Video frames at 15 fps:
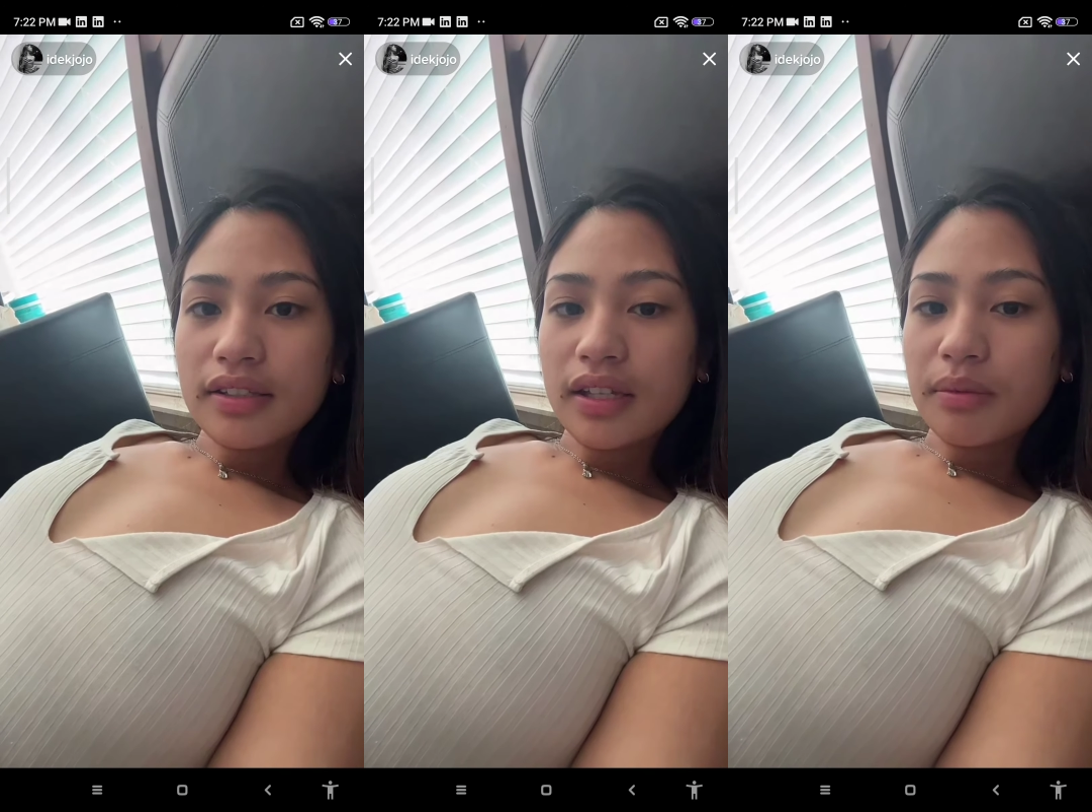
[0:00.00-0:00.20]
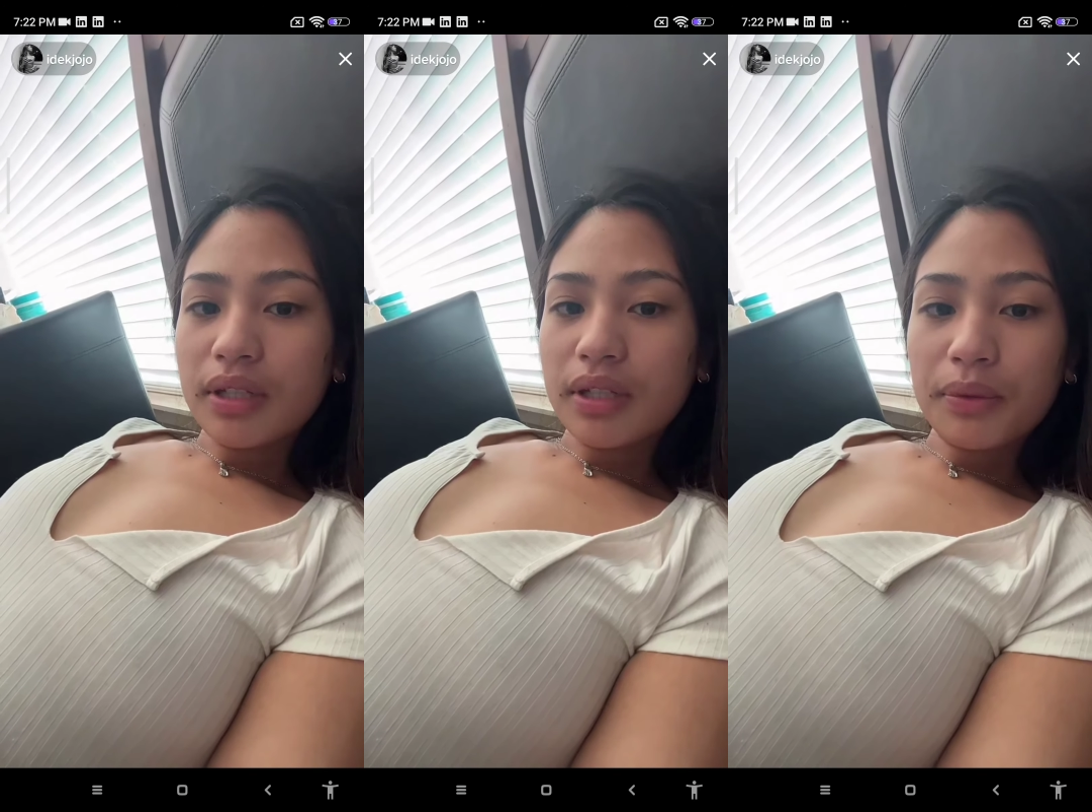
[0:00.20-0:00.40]

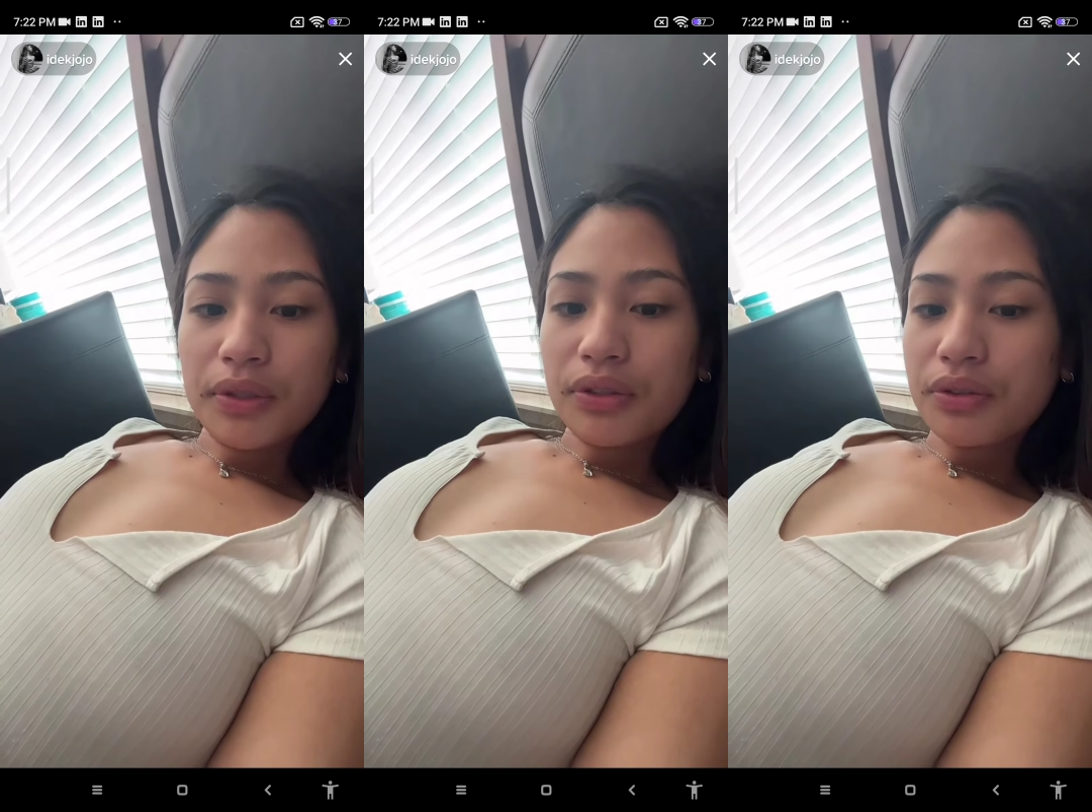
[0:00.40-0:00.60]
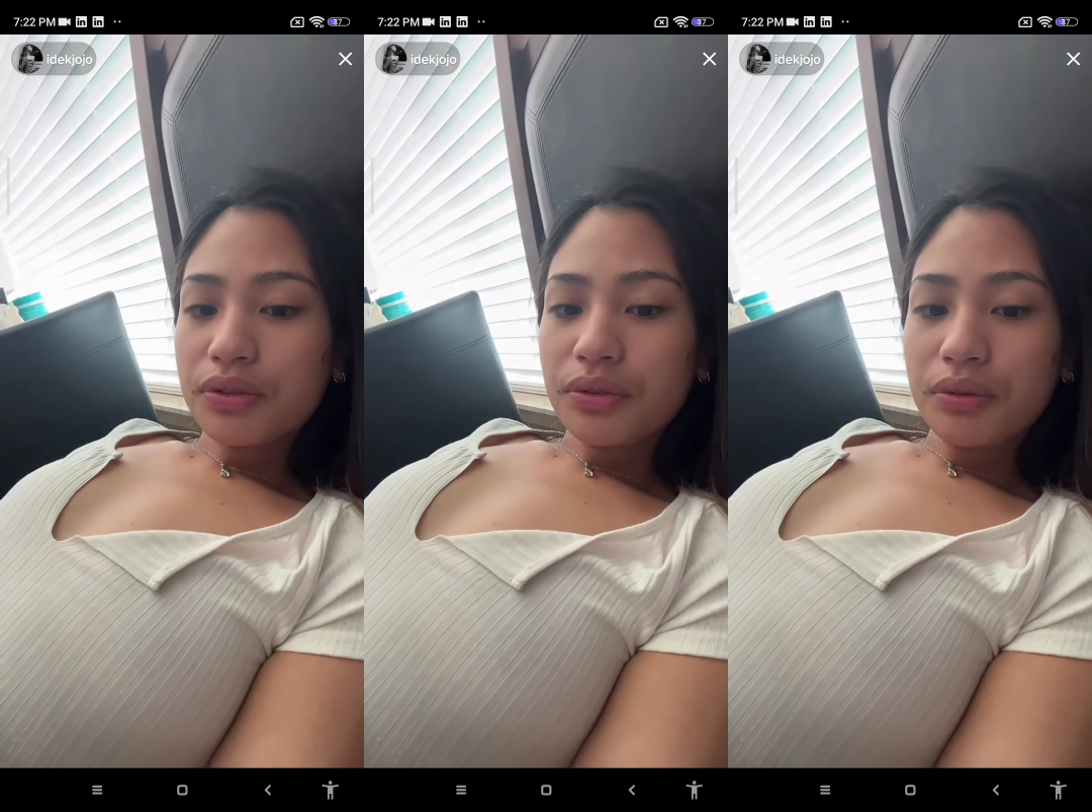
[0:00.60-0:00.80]
Keep tapping
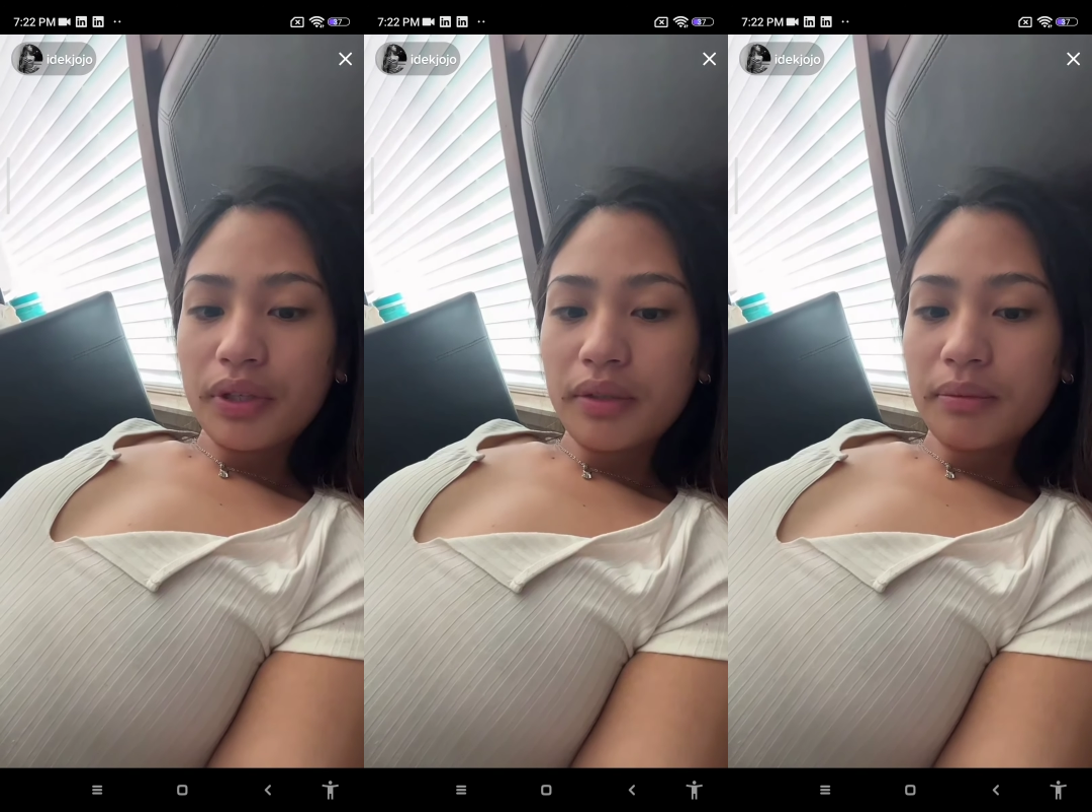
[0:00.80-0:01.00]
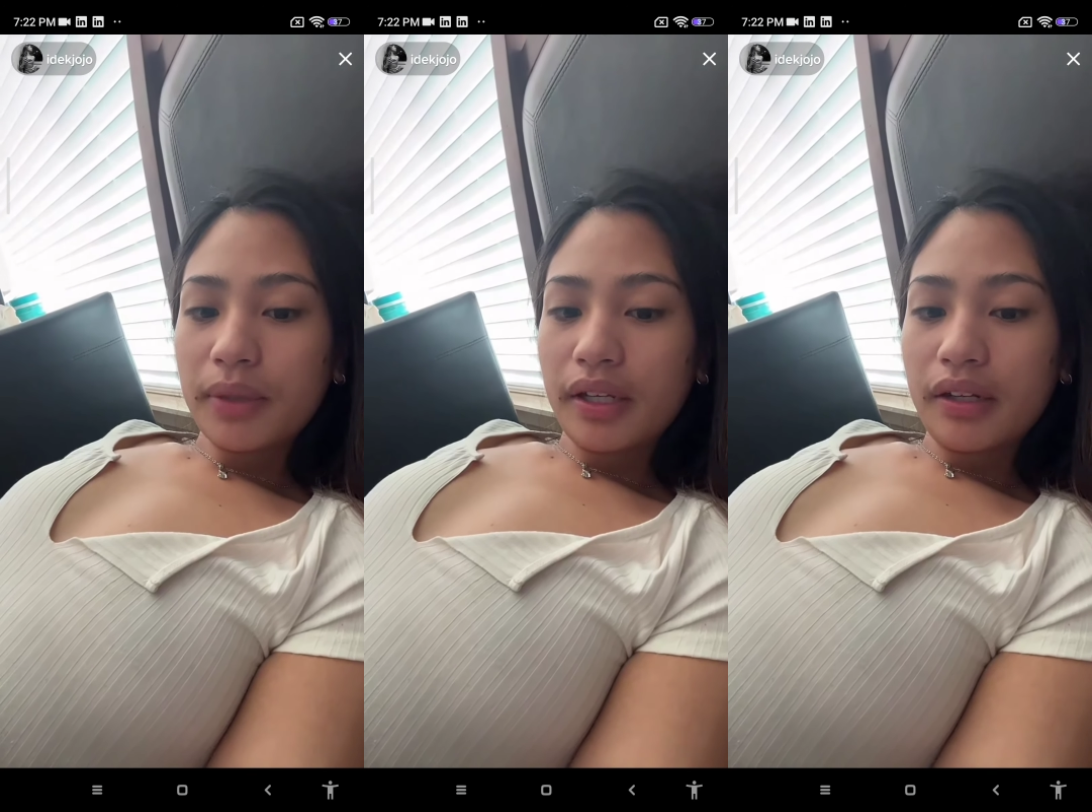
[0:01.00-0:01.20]
your
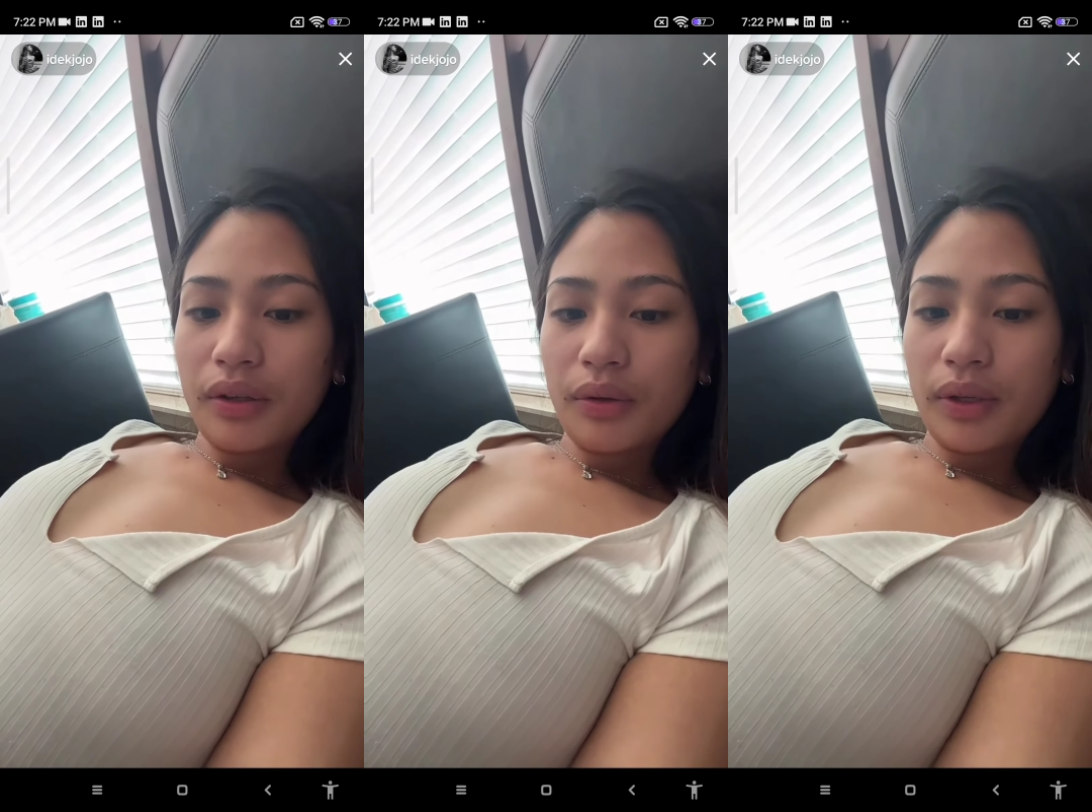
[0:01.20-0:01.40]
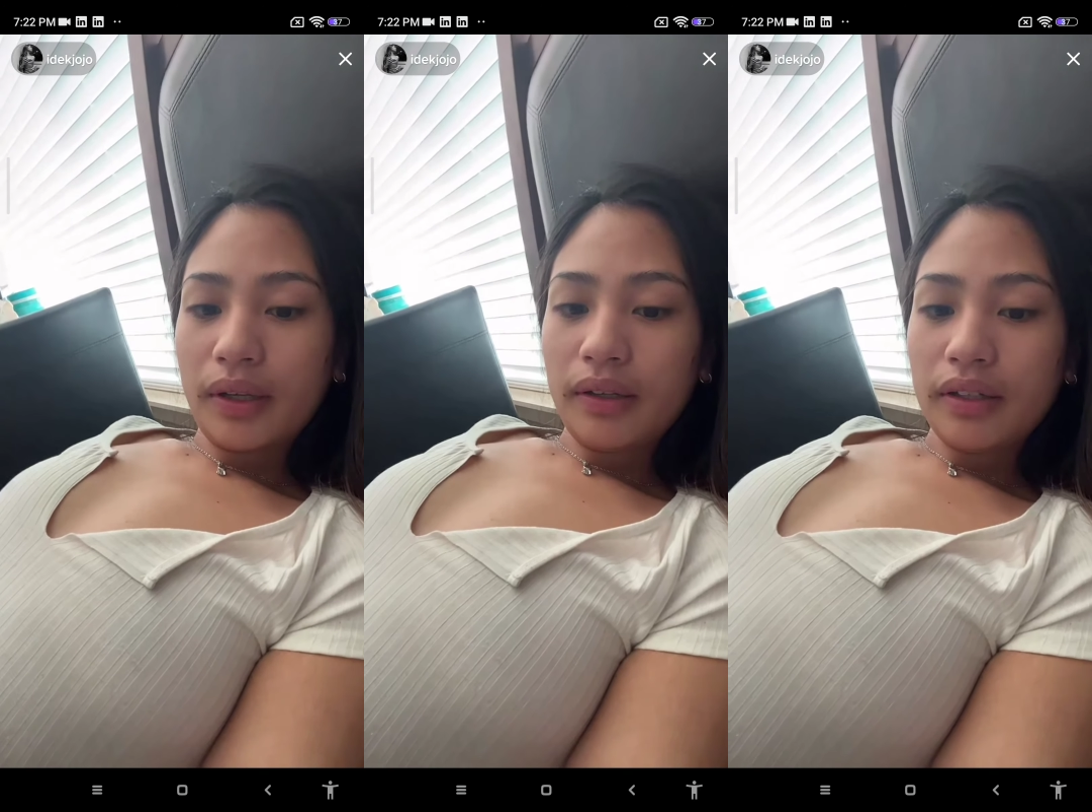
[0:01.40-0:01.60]
screen, by the
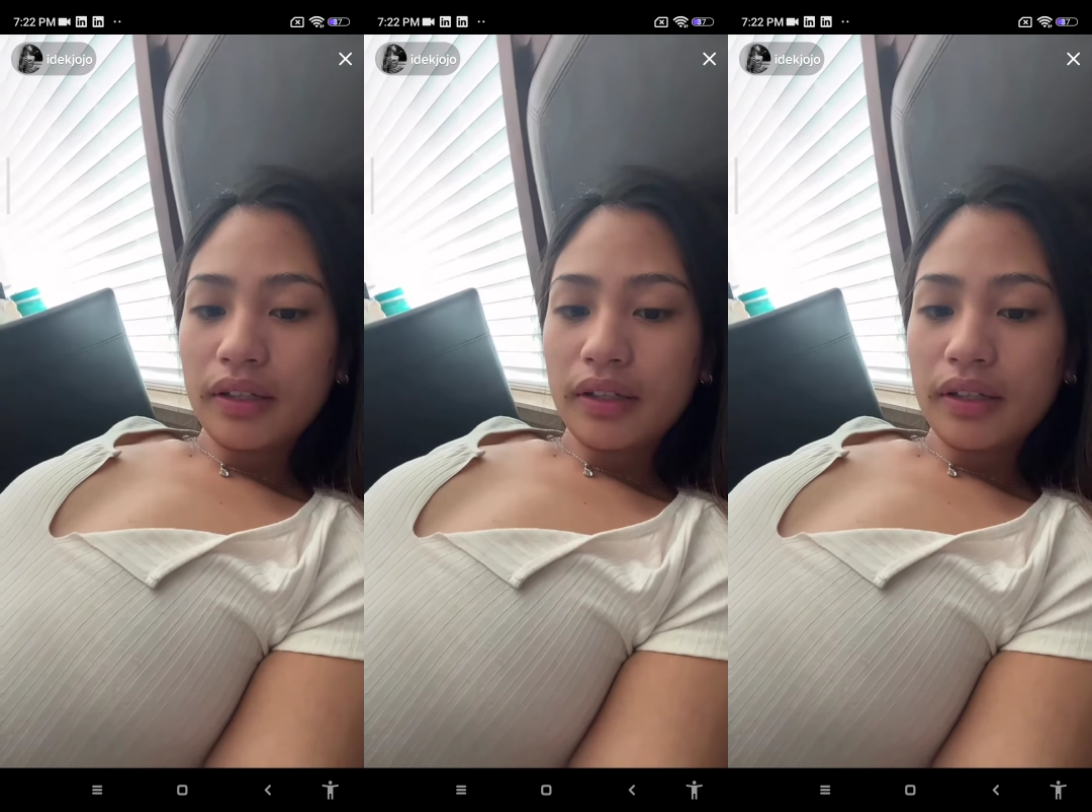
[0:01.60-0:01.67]
way.